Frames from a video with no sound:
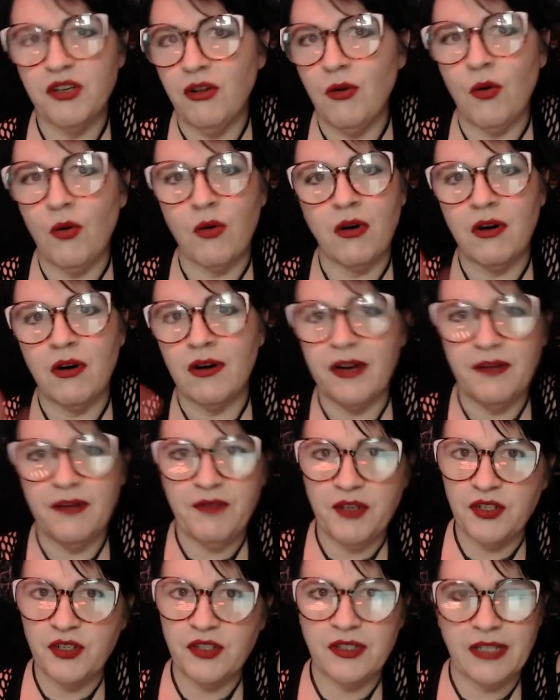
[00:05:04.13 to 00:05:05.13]
horror, if
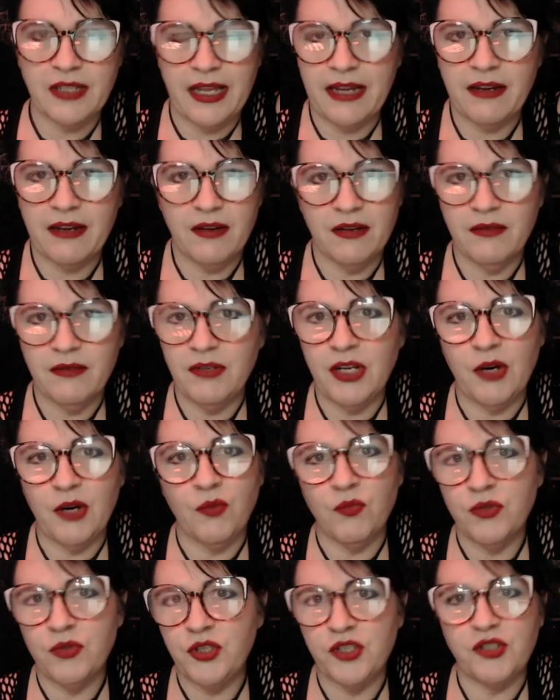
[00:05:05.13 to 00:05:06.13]
you just like, you know,
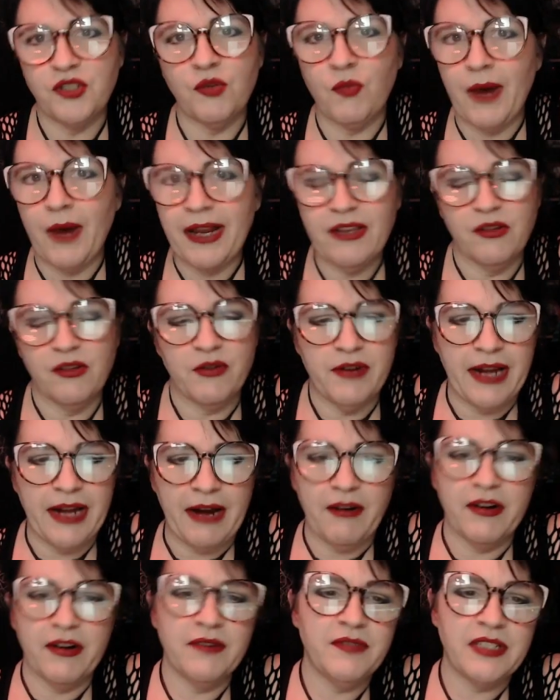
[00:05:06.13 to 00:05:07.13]
just a regular
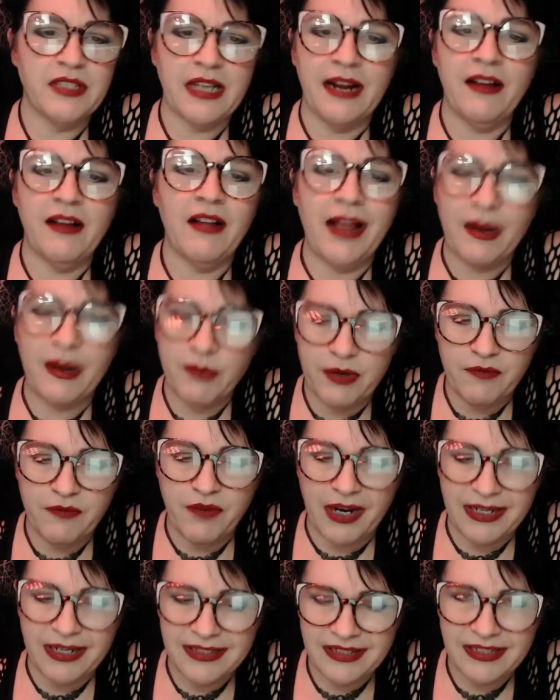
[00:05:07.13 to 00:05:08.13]
narrative style, I would
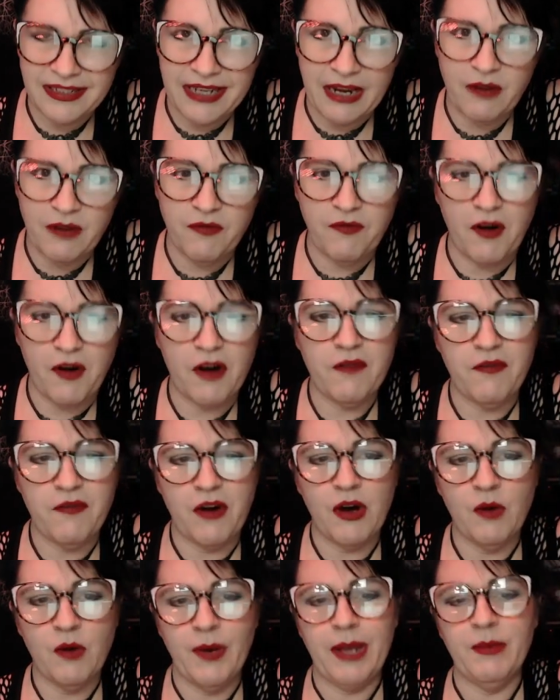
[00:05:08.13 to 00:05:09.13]
advise staying far,
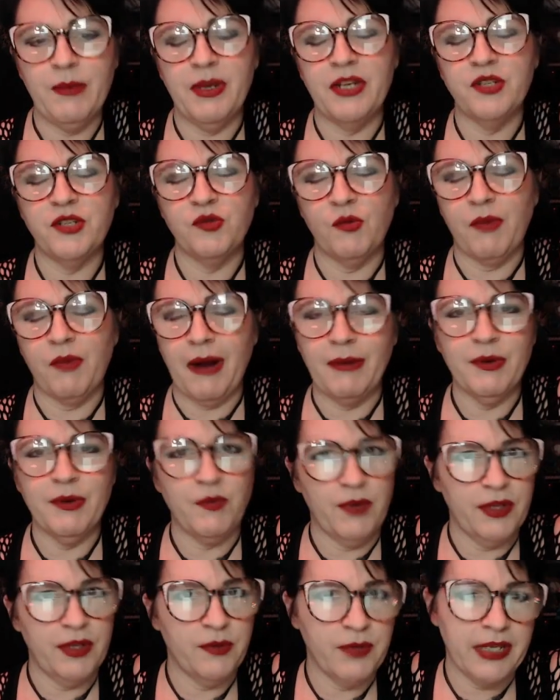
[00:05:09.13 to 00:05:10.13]
far away because you will probably
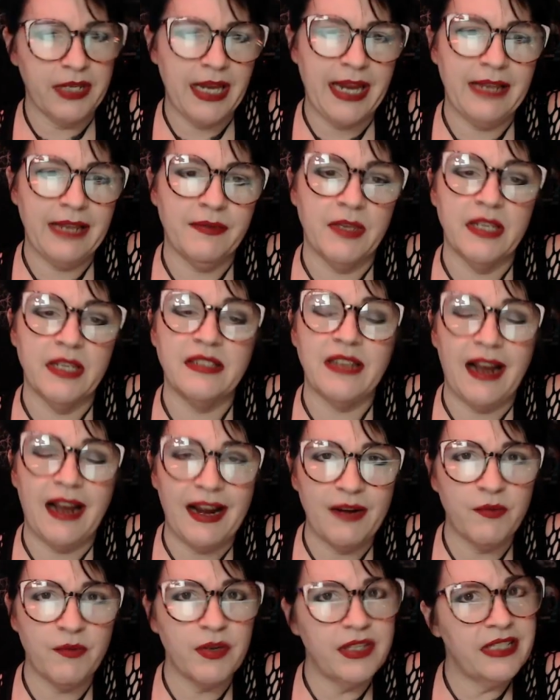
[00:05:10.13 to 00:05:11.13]
really, really hate this.
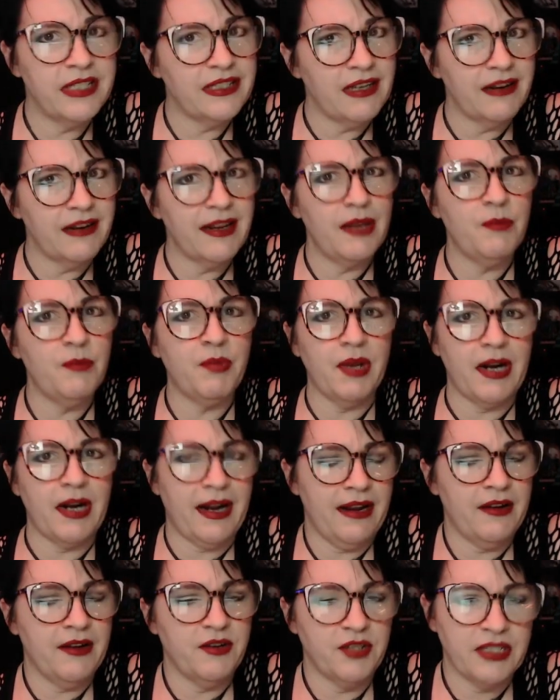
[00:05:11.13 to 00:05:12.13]
I really dug it, but
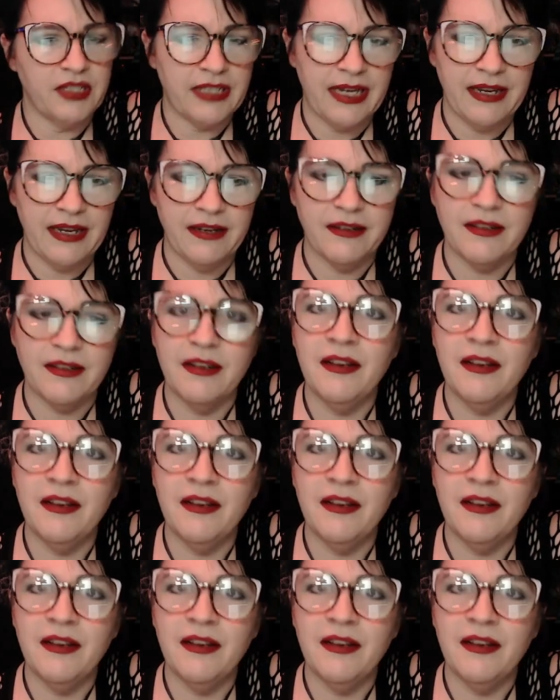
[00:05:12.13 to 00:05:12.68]
I understand